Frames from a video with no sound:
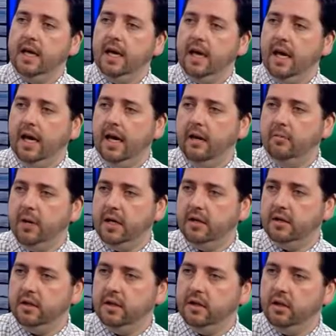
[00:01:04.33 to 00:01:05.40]
and
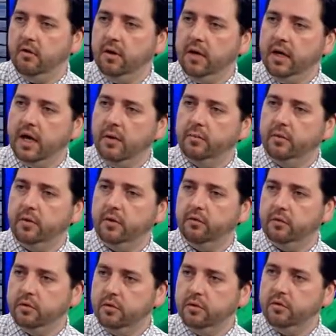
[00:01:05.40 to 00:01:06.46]
basically going up
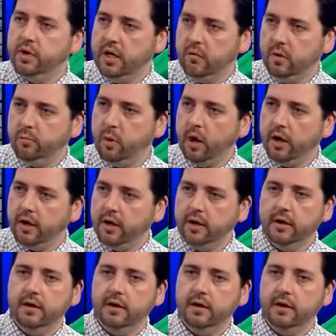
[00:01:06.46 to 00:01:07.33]
through Greenwood Park,